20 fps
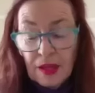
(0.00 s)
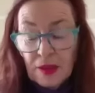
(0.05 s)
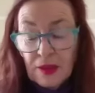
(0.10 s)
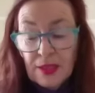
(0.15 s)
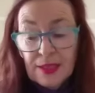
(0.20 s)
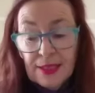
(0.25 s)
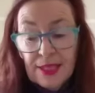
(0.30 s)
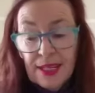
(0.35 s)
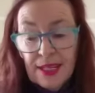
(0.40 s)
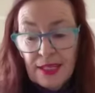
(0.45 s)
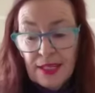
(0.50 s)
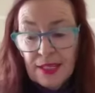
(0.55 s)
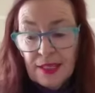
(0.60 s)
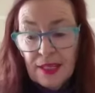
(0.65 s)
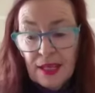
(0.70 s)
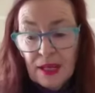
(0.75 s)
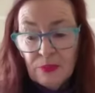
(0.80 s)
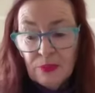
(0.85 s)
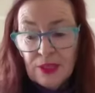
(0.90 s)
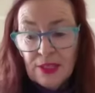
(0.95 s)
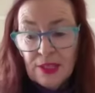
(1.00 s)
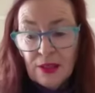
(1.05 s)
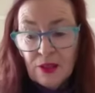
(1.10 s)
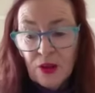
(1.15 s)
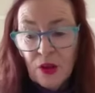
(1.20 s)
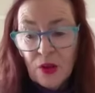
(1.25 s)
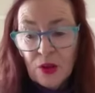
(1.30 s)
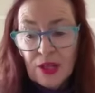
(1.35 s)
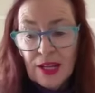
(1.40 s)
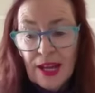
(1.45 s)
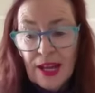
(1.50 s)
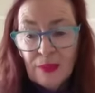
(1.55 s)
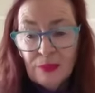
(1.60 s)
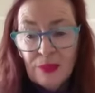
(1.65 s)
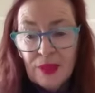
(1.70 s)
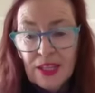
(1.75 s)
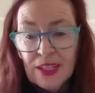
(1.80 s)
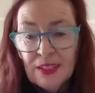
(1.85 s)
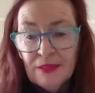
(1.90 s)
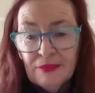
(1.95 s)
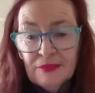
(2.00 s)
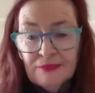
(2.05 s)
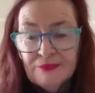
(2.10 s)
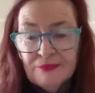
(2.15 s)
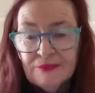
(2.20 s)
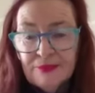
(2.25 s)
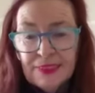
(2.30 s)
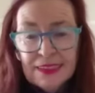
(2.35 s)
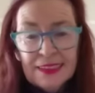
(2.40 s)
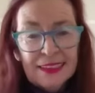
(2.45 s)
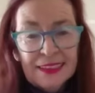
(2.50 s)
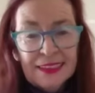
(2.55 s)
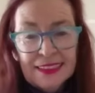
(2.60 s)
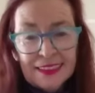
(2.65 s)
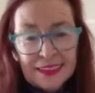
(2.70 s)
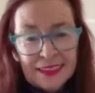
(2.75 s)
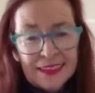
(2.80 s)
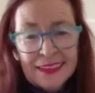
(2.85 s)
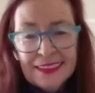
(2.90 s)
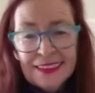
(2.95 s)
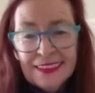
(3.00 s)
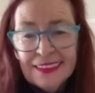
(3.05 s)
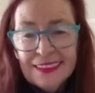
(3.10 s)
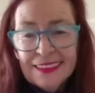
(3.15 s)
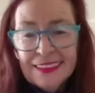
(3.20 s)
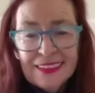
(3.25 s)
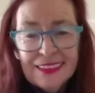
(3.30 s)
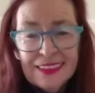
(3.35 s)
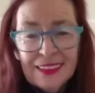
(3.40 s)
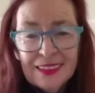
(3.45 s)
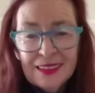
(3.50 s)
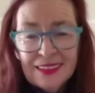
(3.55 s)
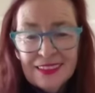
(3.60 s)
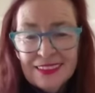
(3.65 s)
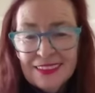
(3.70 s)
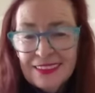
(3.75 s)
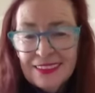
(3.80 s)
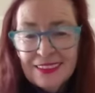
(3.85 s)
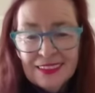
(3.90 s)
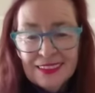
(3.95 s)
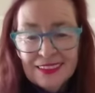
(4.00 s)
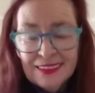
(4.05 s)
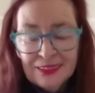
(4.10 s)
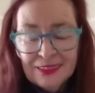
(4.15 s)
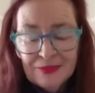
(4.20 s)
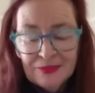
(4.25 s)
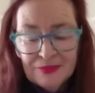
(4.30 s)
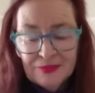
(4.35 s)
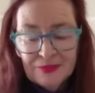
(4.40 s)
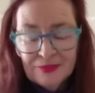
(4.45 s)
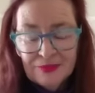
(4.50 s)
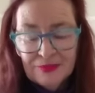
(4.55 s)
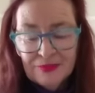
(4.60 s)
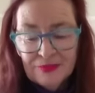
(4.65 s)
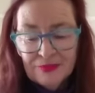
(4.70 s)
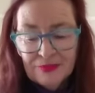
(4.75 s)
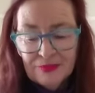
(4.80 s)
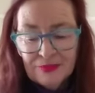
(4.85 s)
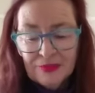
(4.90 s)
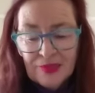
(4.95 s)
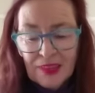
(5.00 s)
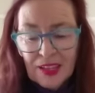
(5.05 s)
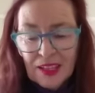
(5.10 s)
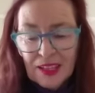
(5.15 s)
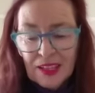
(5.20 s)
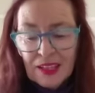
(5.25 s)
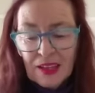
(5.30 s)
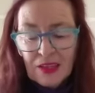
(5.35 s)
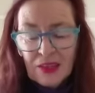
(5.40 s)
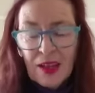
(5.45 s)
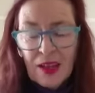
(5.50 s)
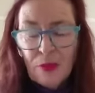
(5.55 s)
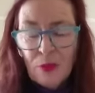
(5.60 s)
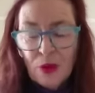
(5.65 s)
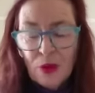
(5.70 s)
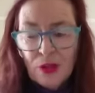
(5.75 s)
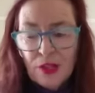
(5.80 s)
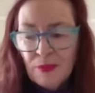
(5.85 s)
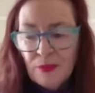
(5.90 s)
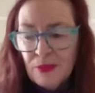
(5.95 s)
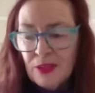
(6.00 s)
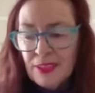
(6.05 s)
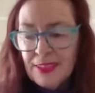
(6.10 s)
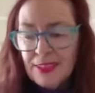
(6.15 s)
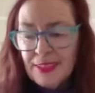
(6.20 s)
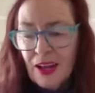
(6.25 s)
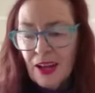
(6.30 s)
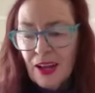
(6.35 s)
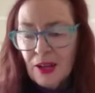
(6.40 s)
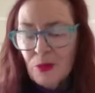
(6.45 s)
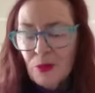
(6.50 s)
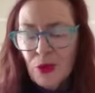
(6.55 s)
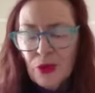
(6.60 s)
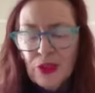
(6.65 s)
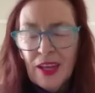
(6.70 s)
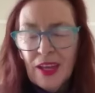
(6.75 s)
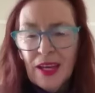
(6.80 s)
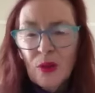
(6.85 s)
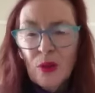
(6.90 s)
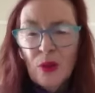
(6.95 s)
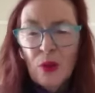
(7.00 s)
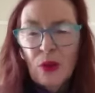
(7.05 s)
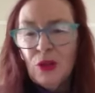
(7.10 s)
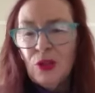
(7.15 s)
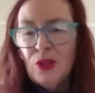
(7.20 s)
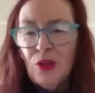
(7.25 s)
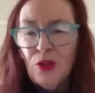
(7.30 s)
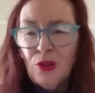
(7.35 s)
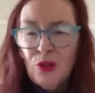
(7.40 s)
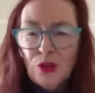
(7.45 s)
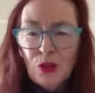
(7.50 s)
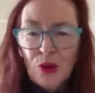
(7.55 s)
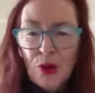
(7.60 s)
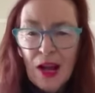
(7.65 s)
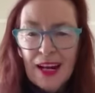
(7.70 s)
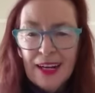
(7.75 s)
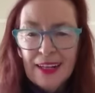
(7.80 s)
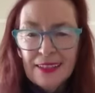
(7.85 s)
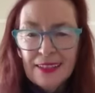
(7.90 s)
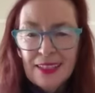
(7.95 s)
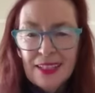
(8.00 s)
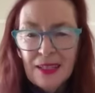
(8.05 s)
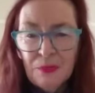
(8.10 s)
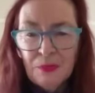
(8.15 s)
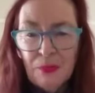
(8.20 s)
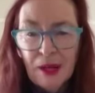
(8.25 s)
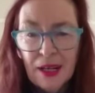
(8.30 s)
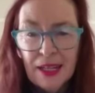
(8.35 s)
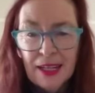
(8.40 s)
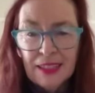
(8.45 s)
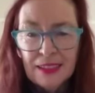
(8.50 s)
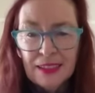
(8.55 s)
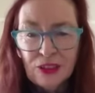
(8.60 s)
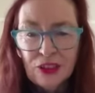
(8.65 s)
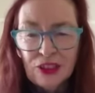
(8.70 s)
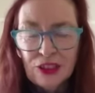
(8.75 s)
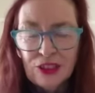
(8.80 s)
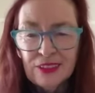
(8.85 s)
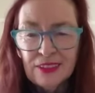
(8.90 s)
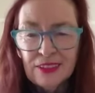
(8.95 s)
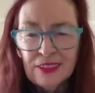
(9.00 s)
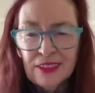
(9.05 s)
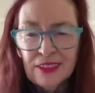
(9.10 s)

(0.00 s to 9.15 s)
The senior Dems are not happy. Uh, they want him to sign what they call a neutrality pledge.